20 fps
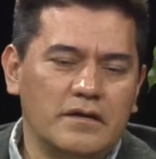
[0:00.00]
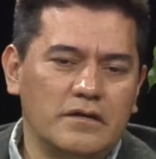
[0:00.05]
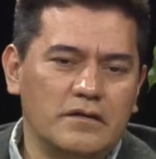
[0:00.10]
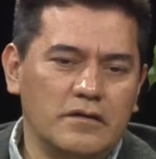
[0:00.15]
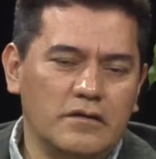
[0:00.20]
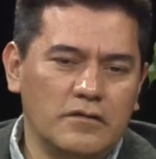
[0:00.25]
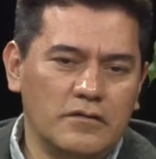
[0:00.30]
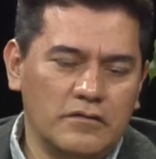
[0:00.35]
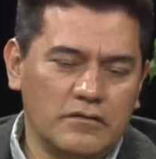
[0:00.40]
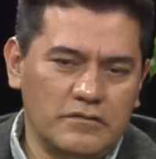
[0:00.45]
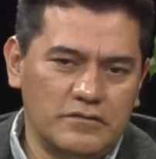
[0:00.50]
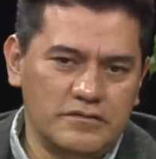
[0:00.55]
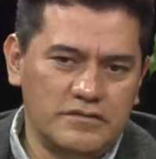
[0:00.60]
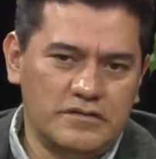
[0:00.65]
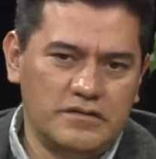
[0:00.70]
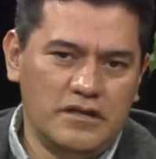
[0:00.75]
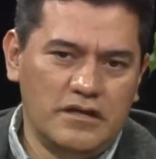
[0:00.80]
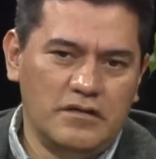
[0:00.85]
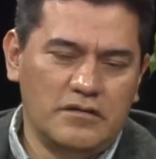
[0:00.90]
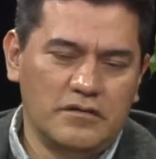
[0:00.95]

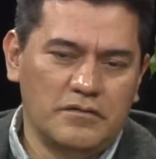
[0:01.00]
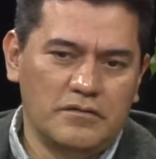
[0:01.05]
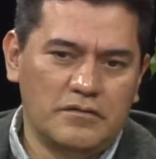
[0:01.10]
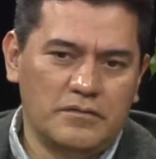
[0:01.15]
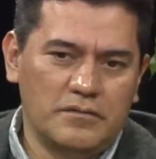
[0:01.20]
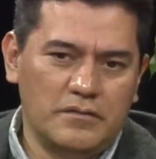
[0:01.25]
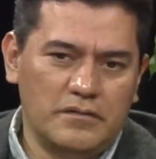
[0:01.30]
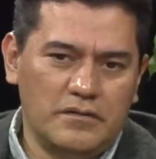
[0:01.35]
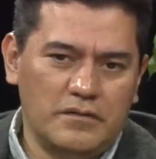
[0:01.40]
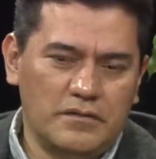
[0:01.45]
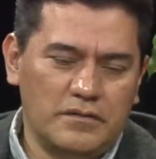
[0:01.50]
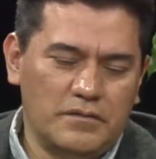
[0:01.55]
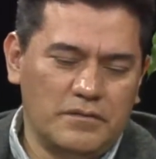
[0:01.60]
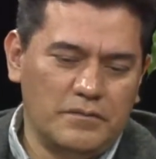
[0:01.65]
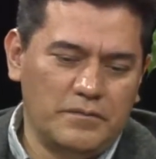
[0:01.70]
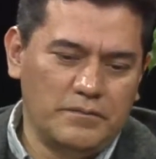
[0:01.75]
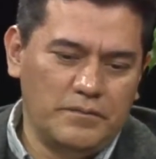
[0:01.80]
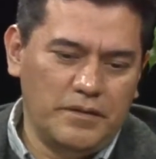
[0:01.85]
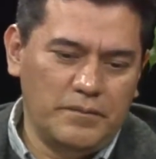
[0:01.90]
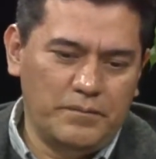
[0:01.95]
Instead of
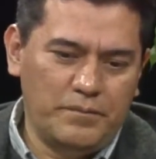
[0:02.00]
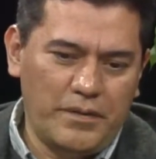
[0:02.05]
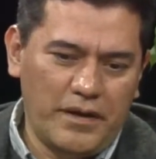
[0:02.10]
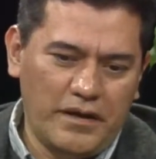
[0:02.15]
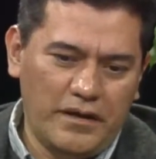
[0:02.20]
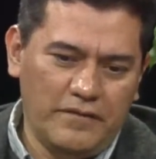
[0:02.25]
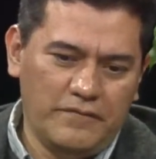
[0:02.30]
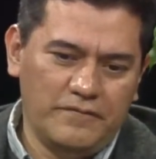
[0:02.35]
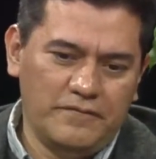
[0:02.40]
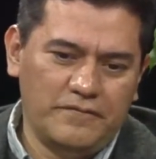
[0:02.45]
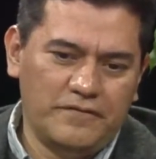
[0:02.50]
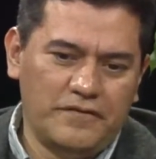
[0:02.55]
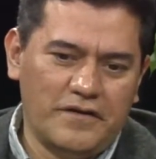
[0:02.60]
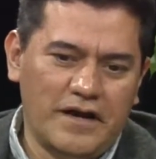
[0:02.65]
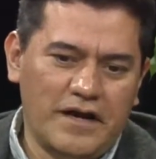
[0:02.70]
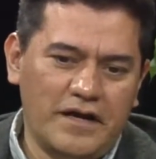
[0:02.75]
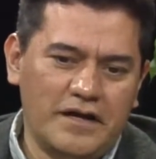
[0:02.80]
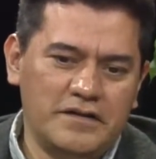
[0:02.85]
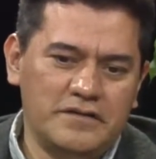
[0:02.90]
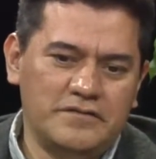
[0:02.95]
paying
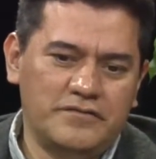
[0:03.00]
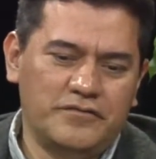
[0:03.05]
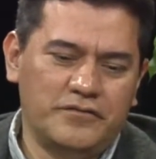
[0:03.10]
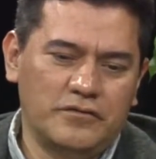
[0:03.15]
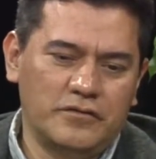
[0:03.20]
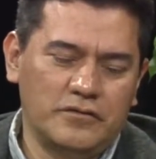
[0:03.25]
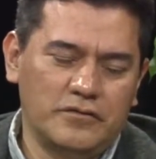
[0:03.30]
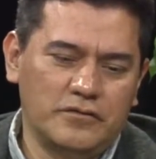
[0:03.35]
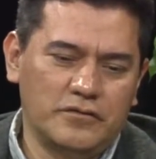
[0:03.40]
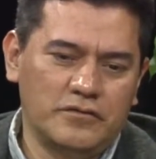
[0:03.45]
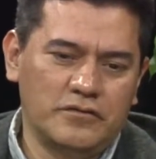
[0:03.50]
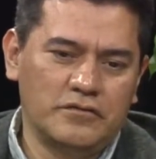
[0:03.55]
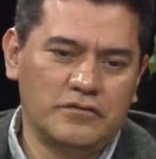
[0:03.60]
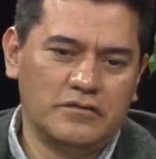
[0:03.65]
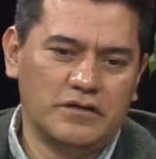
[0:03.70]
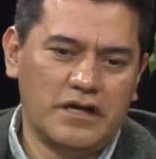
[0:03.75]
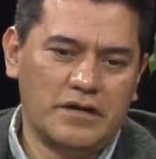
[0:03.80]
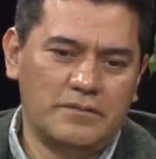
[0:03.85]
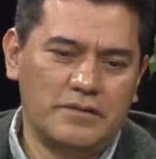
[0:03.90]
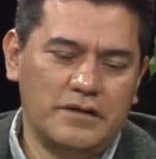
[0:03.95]
fines for
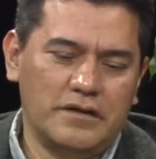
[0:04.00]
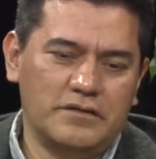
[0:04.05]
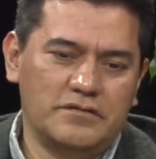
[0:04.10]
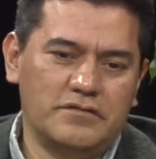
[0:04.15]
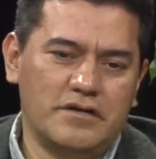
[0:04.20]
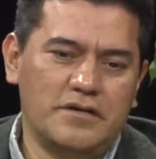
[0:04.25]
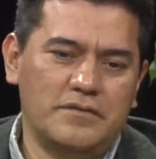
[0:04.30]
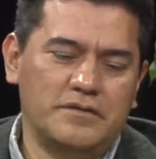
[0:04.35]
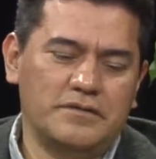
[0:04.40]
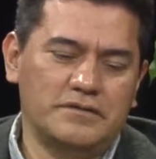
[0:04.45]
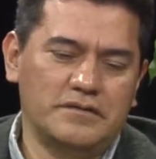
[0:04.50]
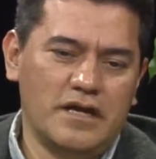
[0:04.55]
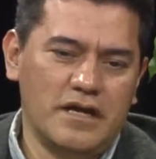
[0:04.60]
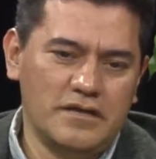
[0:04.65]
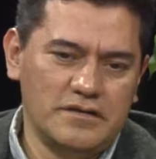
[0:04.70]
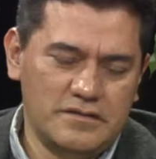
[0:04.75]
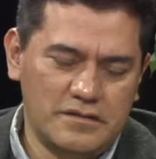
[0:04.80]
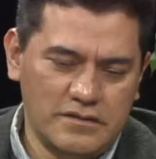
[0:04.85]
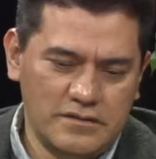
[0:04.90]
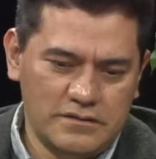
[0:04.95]
not having a driver's
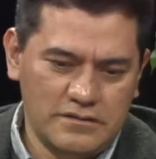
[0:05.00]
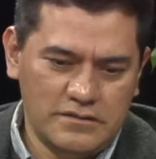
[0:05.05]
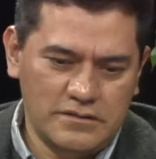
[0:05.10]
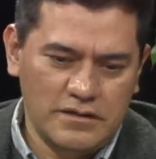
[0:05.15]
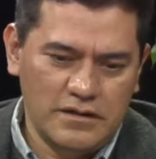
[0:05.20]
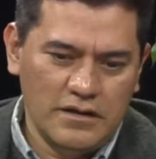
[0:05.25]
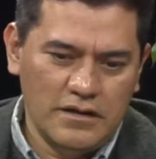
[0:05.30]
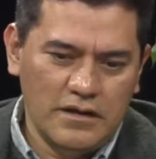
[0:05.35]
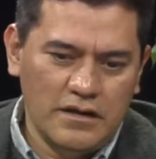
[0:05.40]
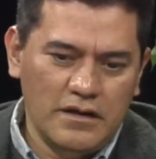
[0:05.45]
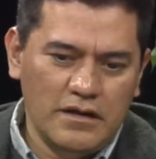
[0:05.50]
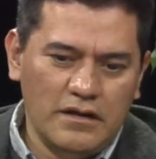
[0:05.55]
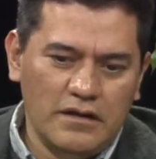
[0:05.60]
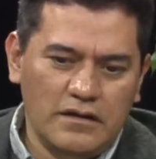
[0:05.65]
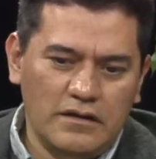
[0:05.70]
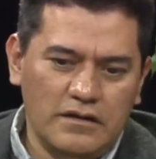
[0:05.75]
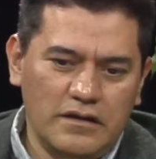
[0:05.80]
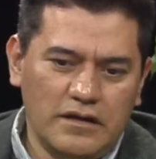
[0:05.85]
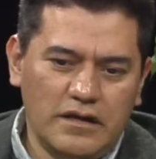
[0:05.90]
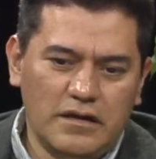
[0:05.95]
license,
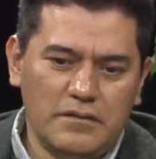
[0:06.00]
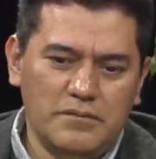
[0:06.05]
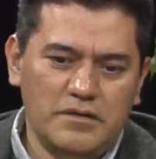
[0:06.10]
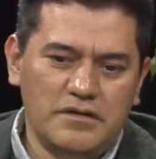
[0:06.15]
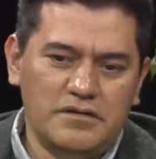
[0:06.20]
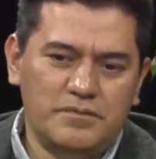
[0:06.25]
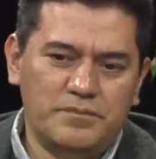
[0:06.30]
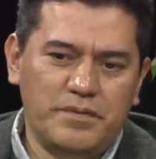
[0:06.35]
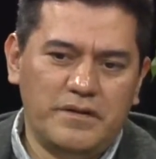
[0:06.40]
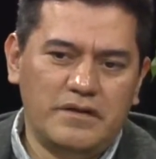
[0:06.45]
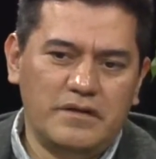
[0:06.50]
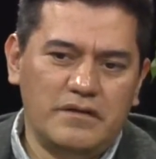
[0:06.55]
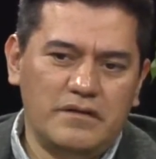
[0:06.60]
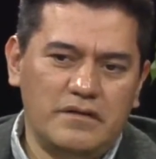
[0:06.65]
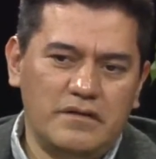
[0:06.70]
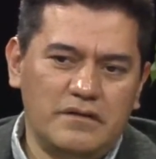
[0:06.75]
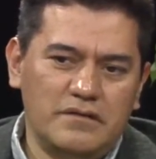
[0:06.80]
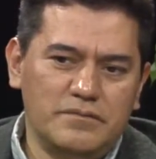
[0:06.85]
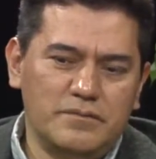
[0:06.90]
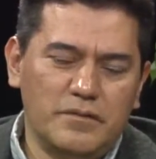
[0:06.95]
they can be
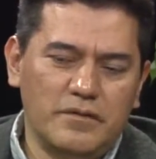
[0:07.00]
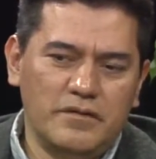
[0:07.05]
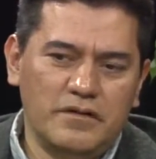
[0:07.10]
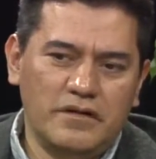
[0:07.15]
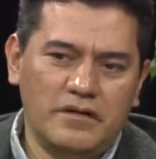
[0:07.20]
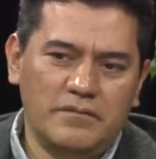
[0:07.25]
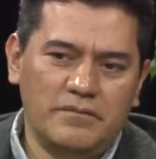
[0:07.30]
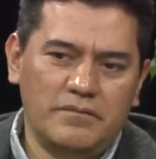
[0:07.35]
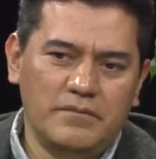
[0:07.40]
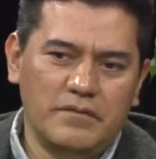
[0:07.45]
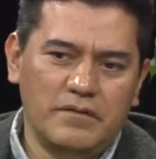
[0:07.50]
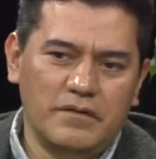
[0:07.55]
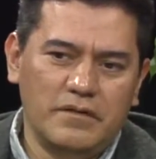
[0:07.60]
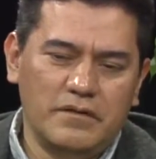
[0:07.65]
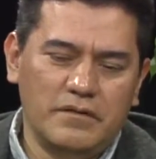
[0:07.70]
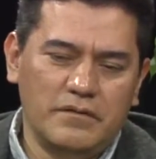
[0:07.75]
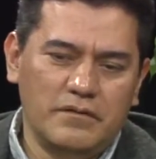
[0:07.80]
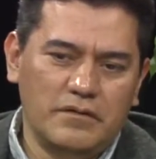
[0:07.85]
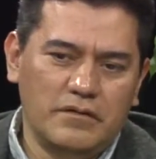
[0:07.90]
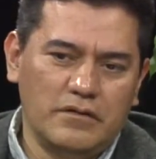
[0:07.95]
spent this money
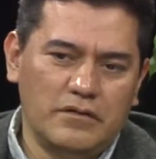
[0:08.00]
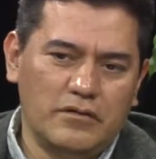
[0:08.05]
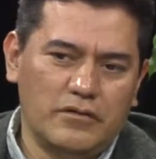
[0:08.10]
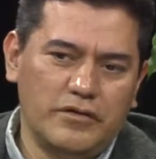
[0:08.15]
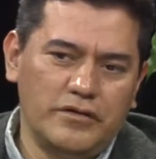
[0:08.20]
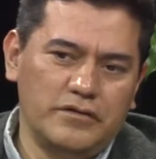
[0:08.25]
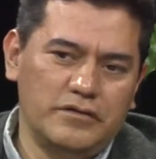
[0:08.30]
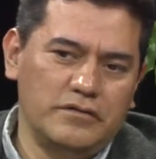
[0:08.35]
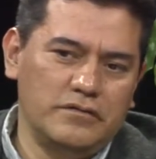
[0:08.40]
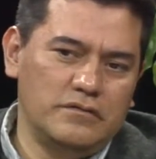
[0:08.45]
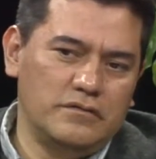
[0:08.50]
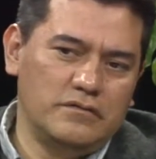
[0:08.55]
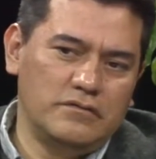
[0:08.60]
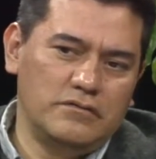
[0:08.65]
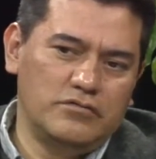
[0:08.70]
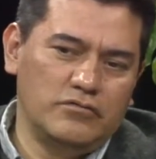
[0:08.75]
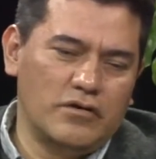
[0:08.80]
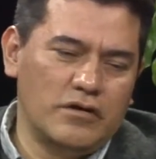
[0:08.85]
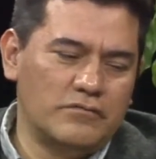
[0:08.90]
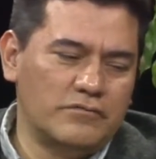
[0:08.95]
going
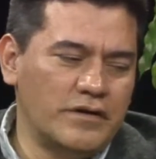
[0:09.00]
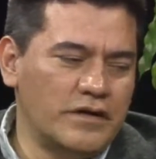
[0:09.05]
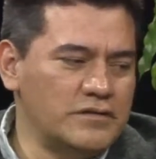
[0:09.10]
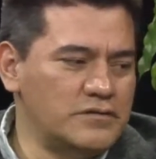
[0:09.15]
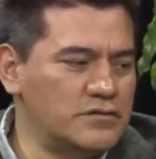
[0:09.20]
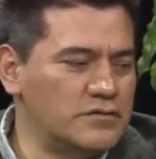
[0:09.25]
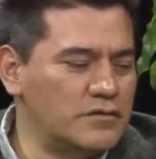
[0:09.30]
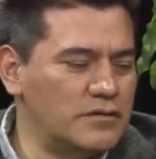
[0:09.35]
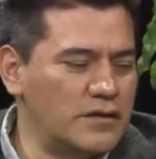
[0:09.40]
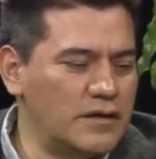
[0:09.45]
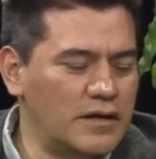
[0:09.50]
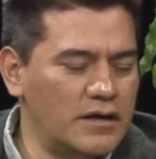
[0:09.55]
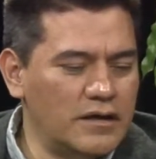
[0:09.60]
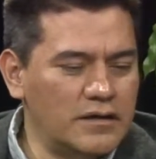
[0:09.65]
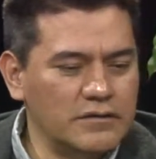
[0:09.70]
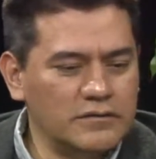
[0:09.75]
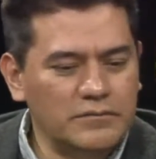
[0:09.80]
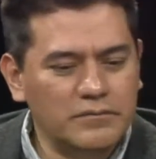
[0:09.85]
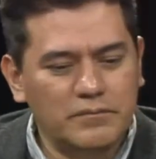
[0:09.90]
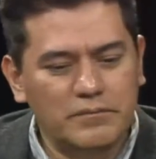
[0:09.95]
to a
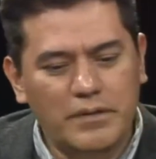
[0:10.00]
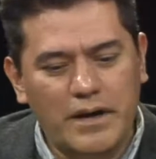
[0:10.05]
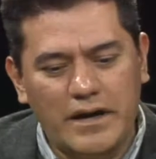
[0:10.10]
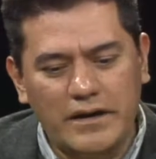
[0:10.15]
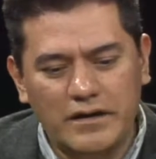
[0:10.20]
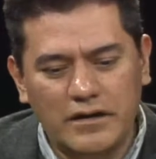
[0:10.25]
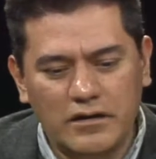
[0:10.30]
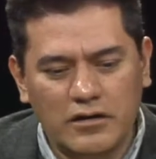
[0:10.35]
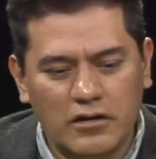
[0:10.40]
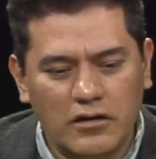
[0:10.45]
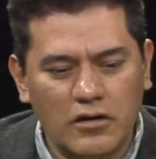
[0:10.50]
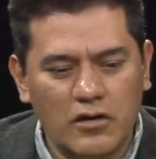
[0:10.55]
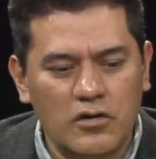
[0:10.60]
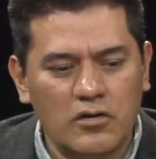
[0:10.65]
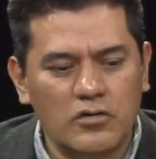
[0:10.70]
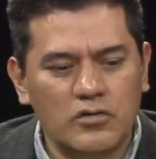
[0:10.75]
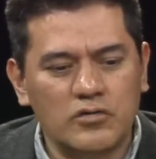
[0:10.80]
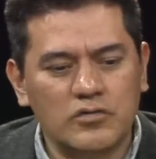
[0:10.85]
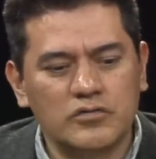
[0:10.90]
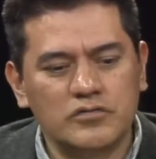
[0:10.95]
restaurant, buying
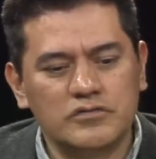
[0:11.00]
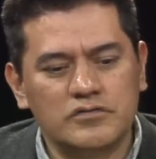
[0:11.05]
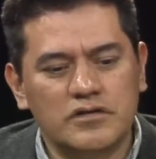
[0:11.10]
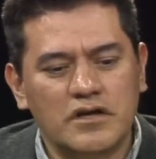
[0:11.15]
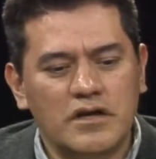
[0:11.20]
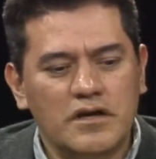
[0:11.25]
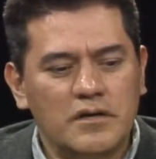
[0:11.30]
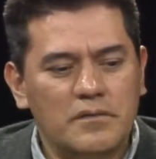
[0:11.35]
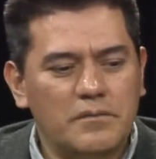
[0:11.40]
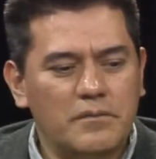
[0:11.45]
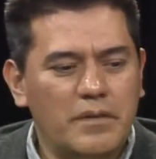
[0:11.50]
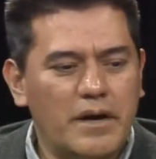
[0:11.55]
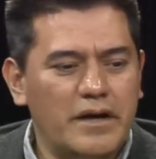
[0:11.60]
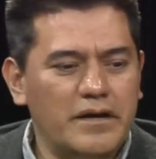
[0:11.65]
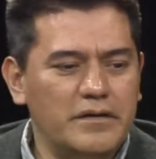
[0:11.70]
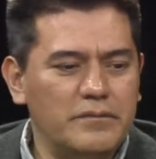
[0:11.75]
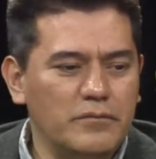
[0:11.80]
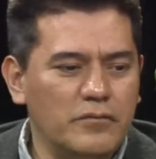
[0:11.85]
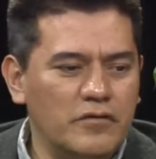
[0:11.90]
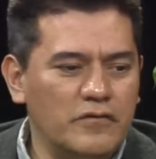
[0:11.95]
clothes,
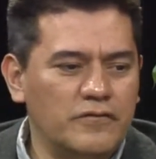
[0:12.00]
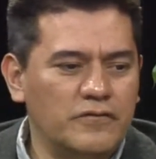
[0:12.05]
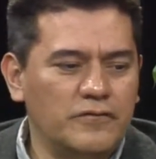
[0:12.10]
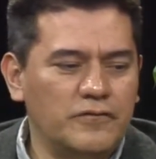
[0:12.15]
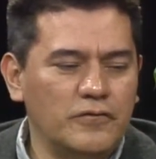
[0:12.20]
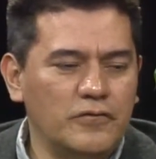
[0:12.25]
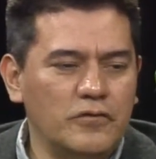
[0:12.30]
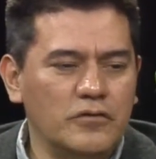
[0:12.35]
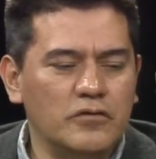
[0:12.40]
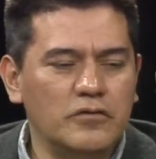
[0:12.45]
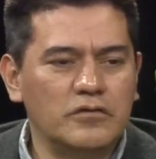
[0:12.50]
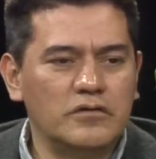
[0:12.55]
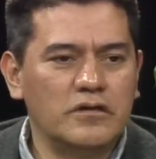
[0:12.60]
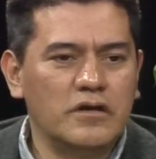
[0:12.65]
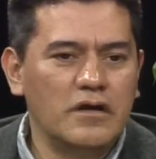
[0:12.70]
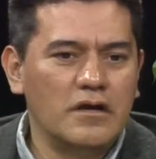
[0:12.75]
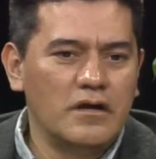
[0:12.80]
buying more food,